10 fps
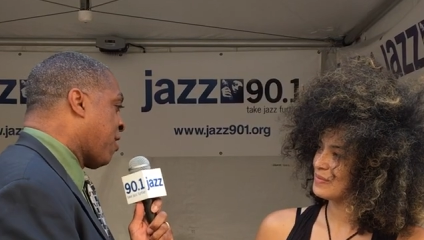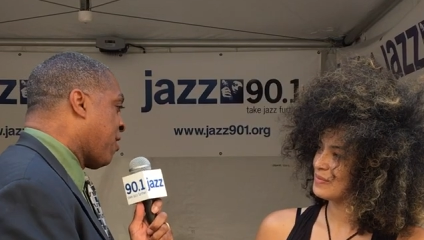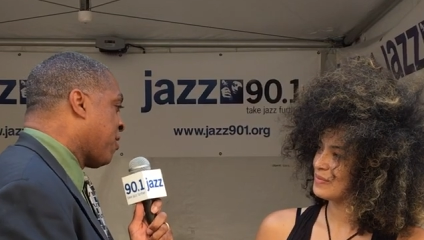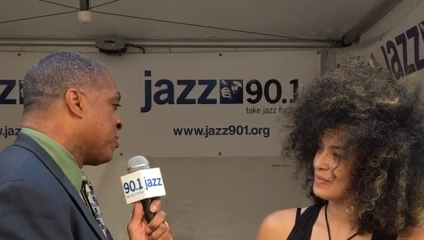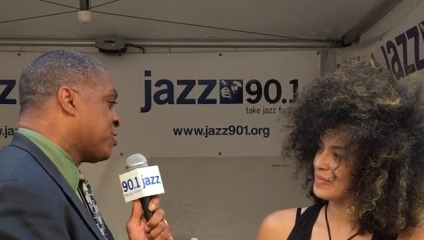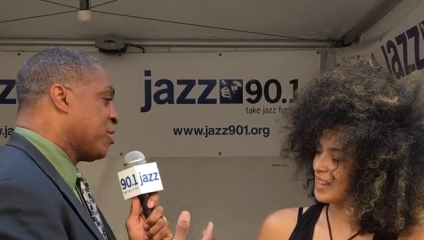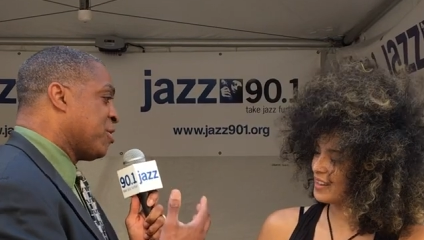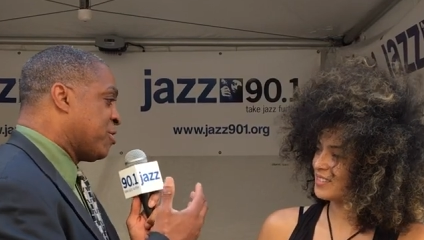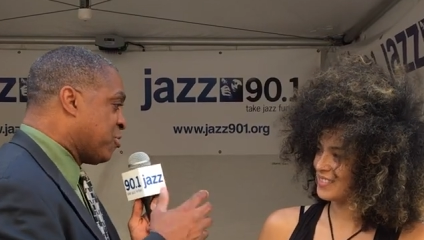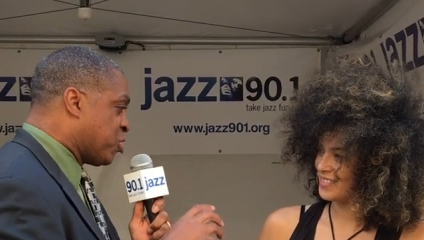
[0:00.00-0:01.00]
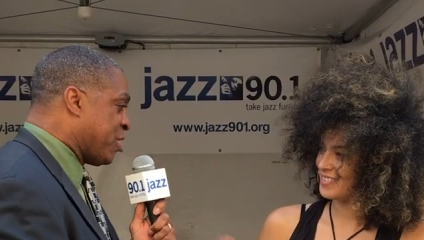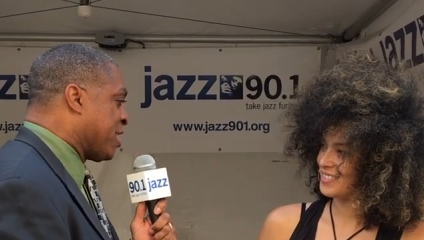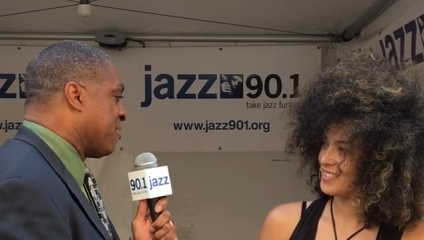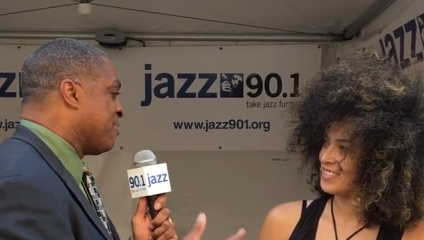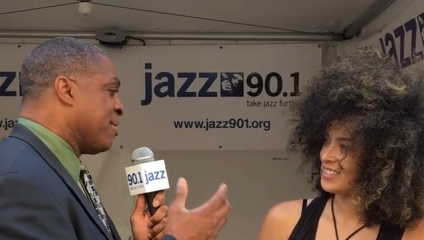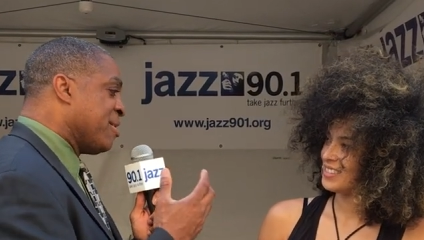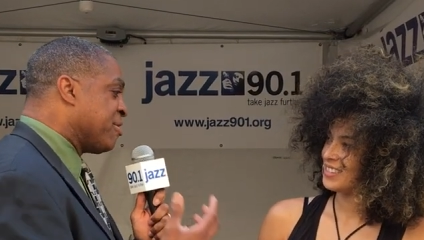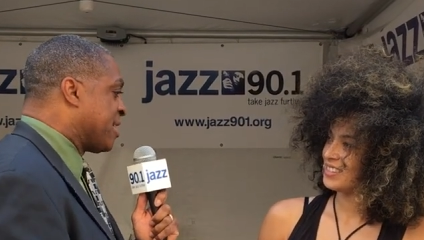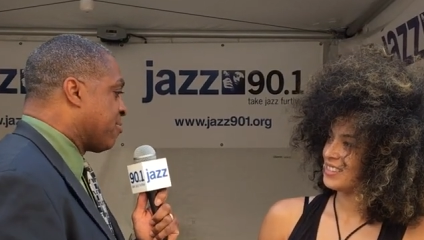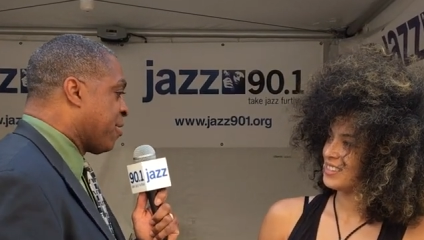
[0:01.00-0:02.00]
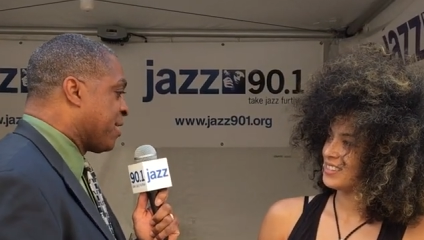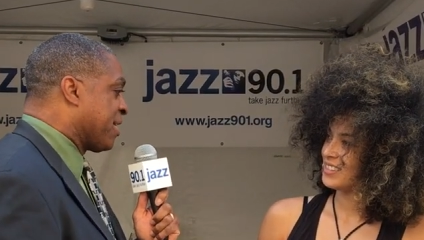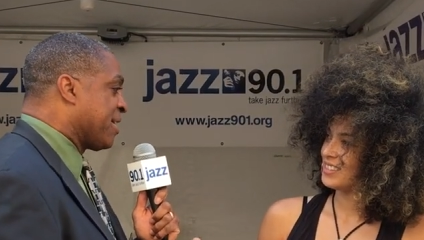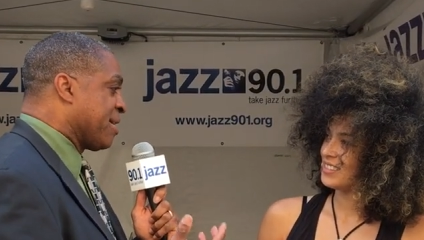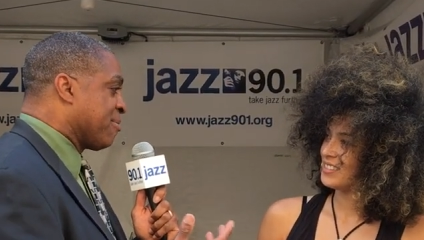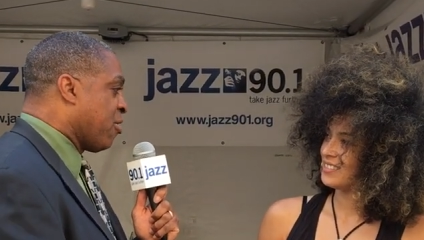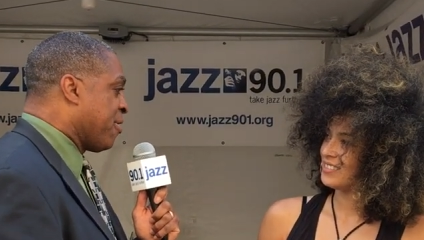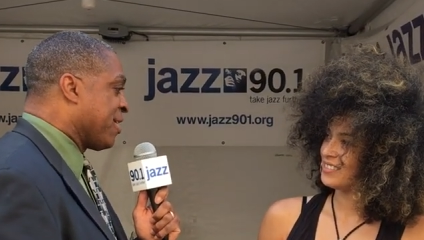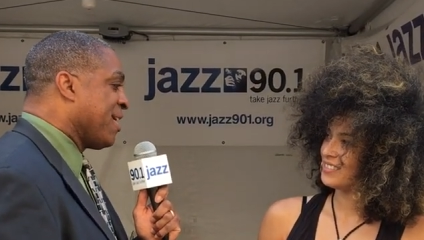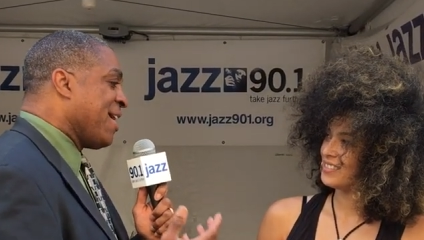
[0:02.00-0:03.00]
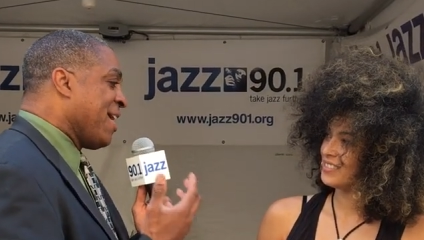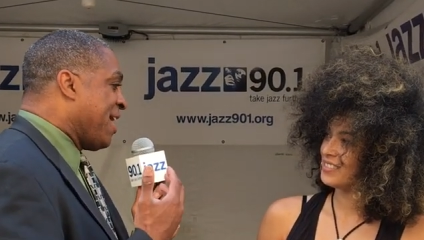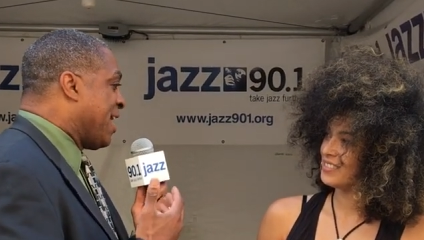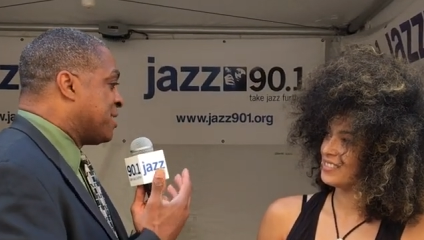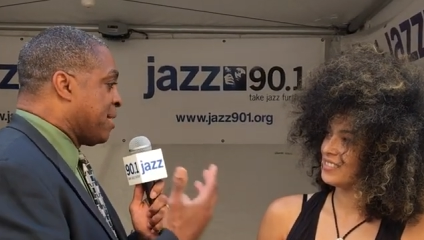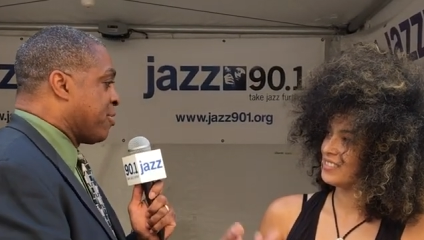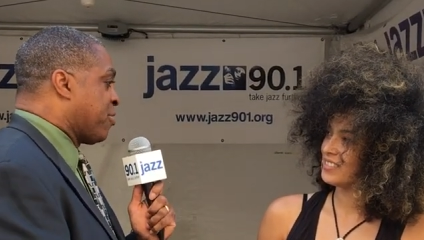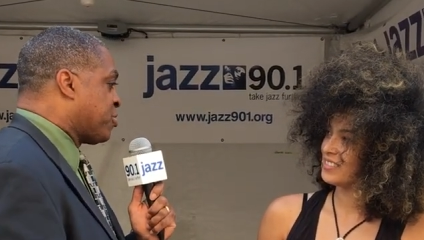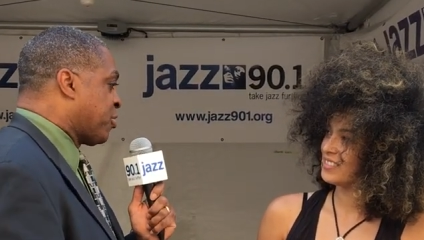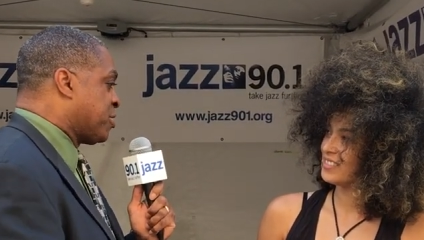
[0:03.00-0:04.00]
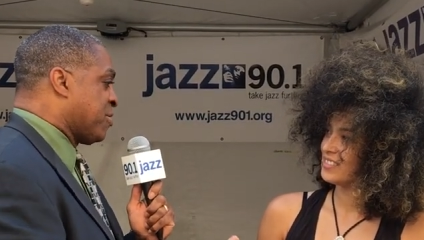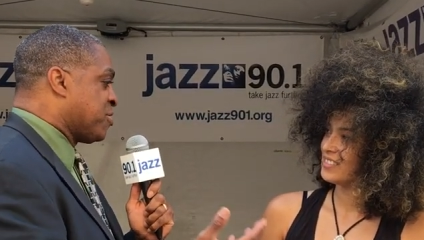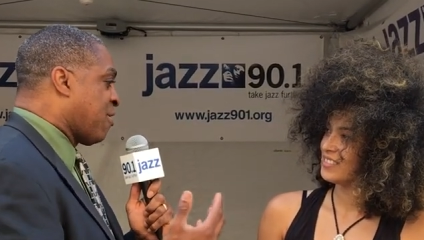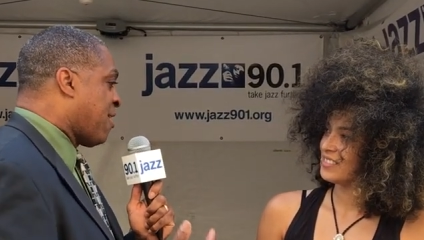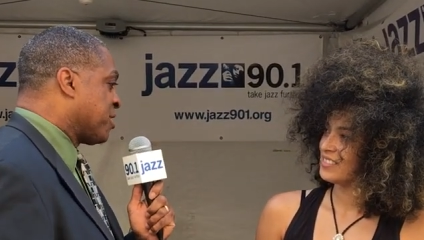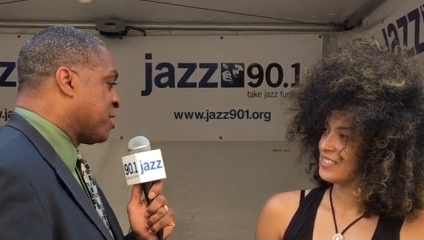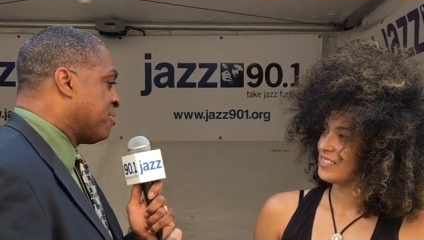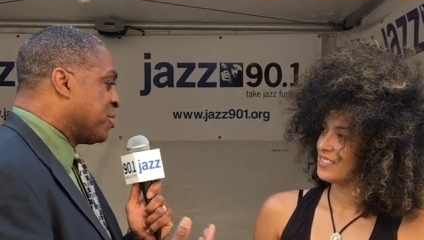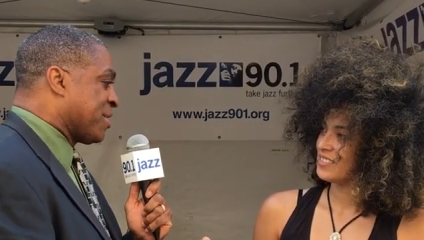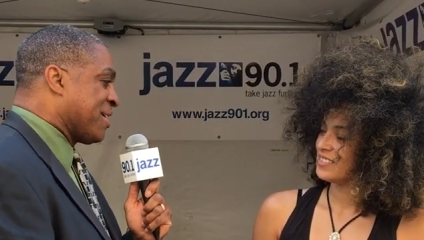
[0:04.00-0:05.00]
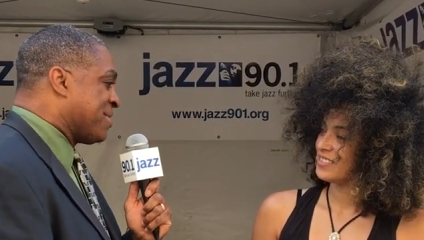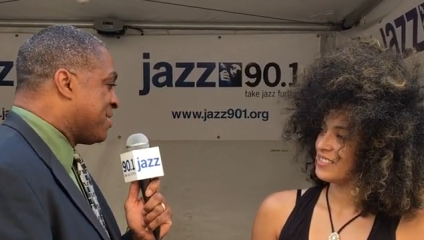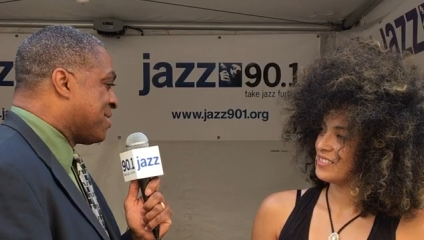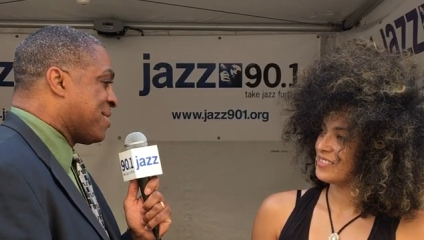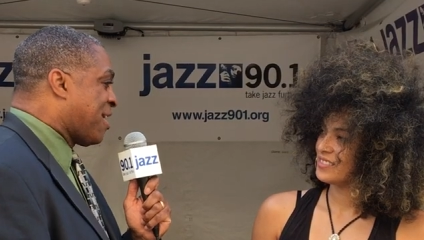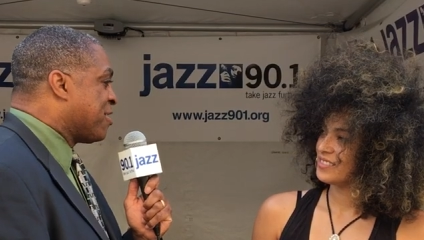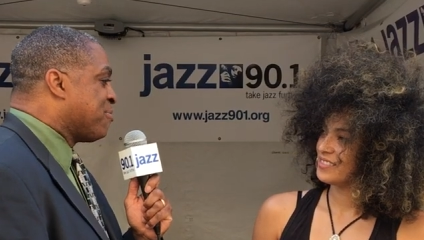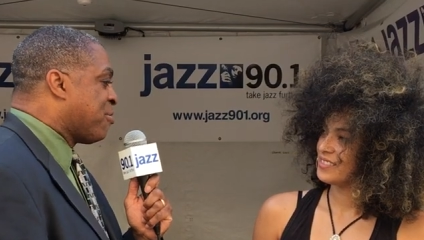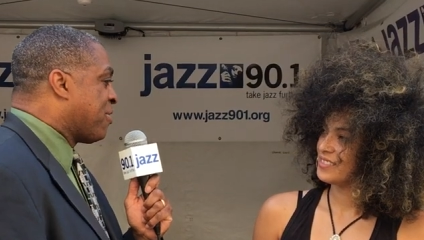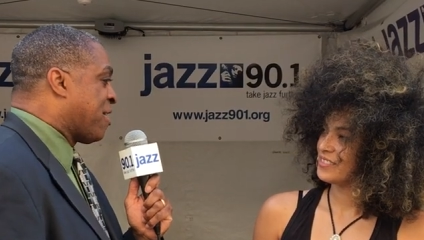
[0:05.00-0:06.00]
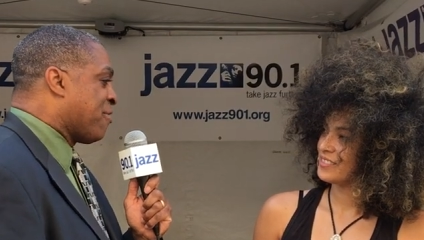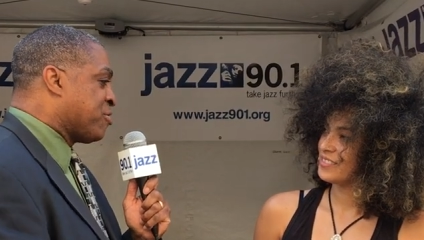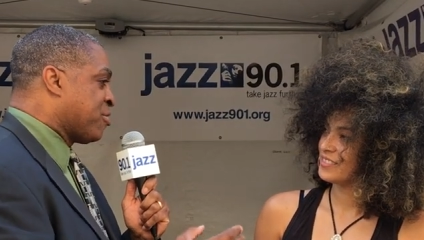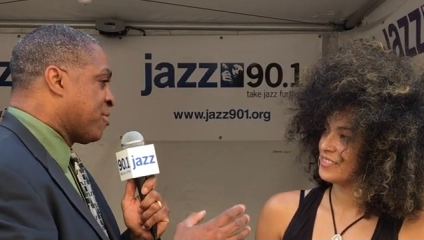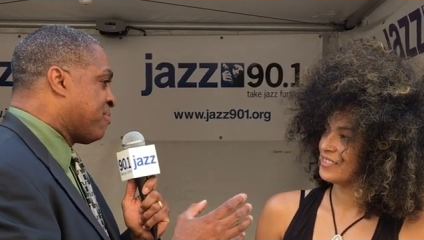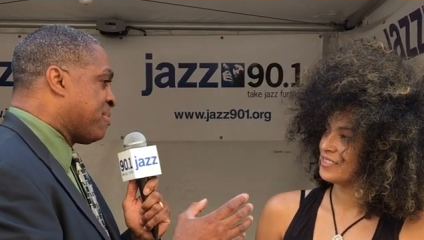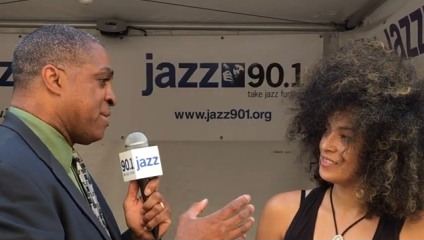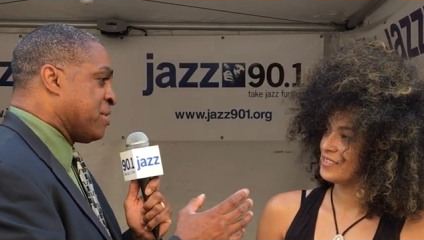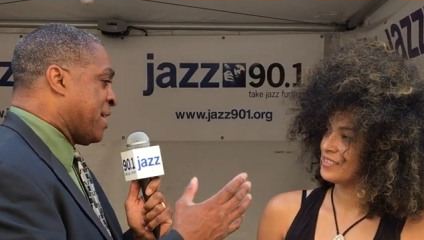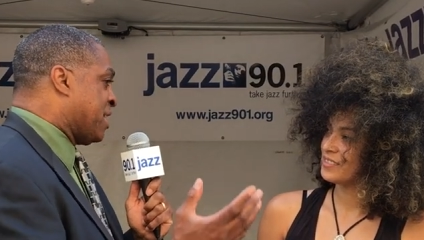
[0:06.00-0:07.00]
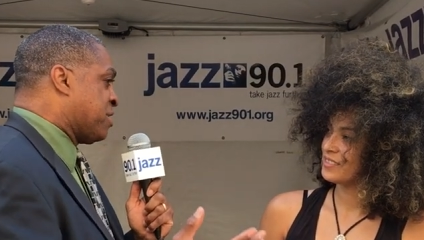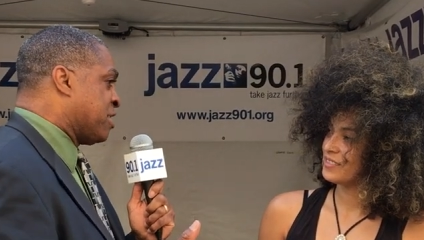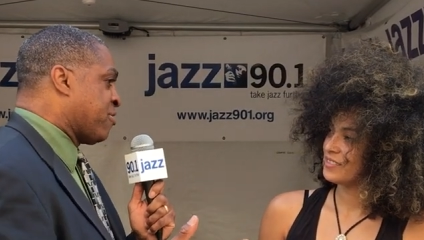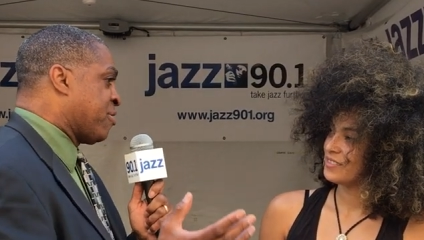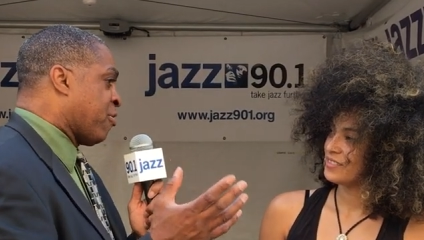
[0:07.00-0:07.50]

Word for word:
Speaker 1: cars, yeah. you tweak them, you get them running and get them going. And same with your choices of songs and music. And just how do you pull that off in terms of think, taking things from